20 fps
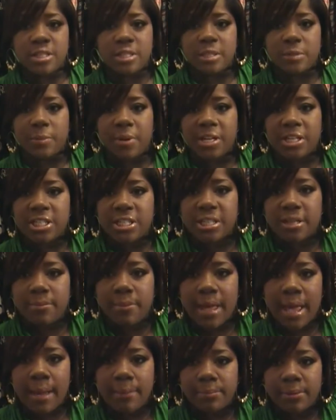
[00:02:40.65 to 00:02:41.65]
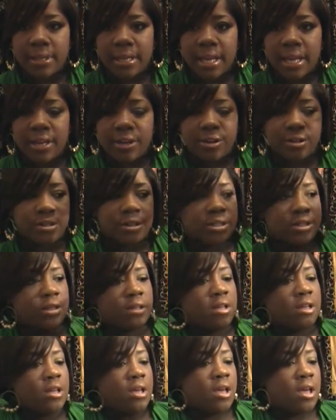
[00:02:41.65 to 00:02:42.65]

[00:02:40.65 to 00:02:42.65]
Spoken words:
sponge tip applicators.